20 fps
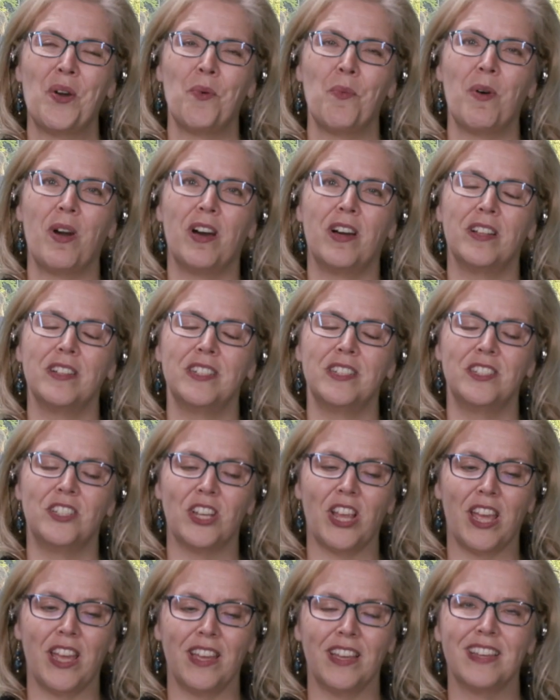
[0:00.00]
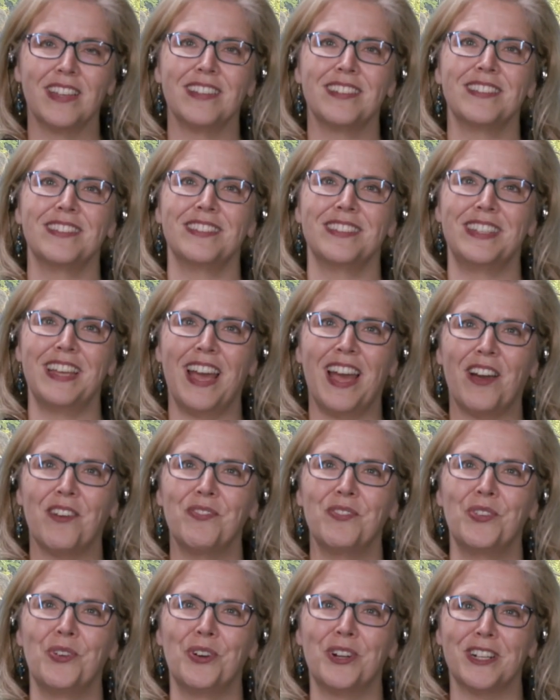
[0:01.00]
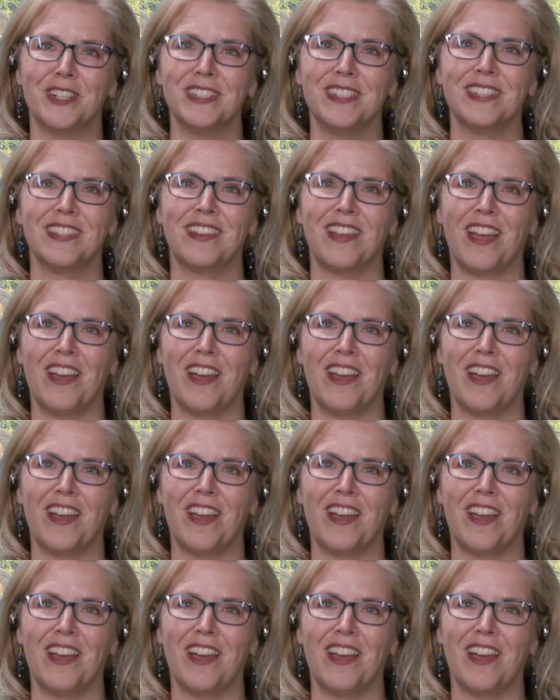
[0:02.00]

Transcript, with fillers: Well, Thanks Jake. Yeah, of course.